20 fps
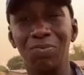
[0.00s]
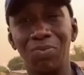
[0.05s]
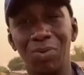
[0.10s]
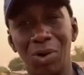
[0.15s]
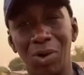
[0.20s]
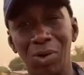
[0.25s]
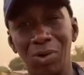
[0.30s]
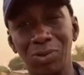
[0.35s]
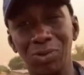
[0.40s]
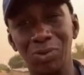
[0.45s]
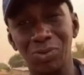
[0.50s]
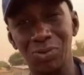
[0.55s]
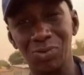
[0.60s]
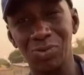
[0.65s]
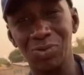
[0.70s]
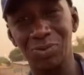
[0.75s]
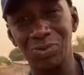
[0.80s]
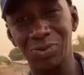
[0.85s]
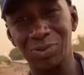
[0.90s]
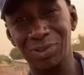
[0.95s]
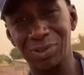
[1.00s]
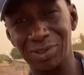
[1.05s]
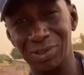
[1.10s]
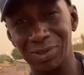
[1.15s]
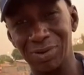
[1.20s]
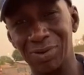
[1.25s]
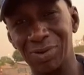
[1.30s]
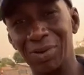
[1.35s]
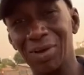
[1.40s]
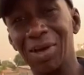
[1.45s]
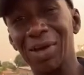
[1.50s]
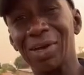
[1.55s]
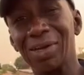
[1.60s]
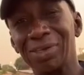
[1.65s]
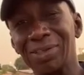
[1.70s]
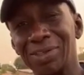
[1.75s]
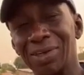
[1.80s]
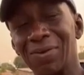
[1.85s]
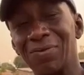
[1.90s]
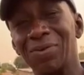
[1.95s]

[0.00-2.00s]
well as an email address.